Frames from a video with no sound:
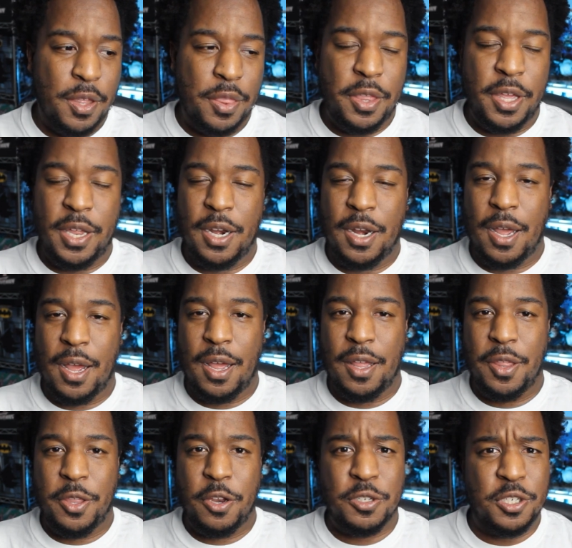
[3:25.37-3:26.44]
then
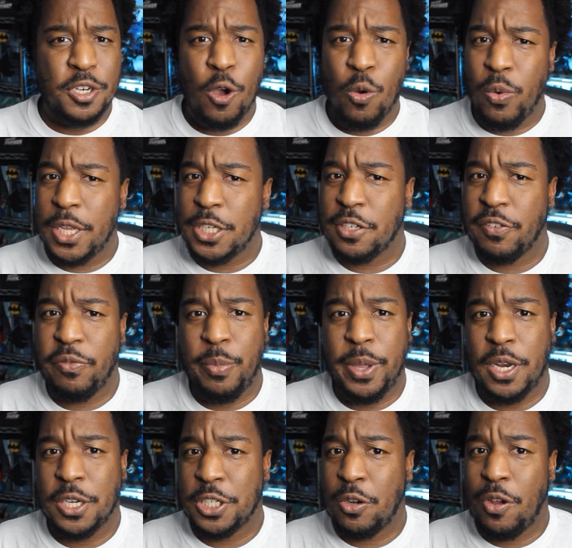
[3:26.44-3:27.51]
there's no reason for
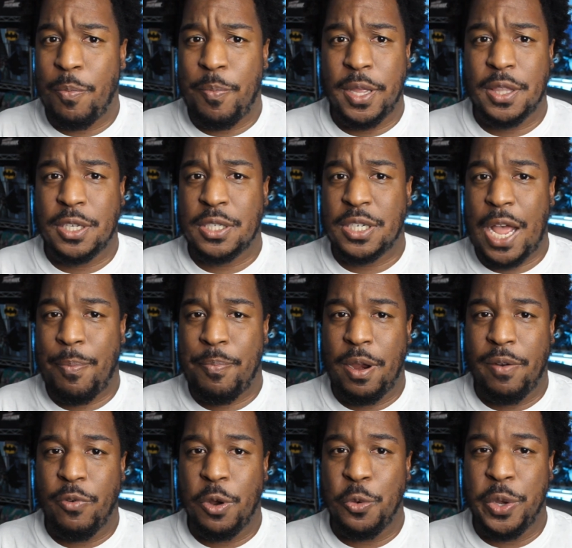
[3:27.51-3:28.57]
me to show up at the shop
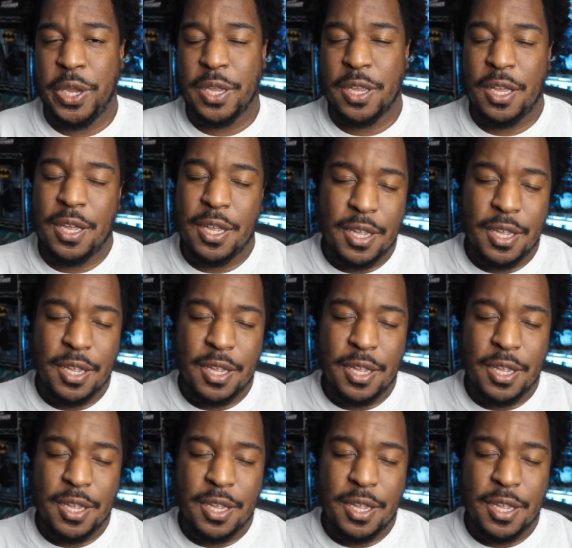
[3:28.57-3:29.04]
every week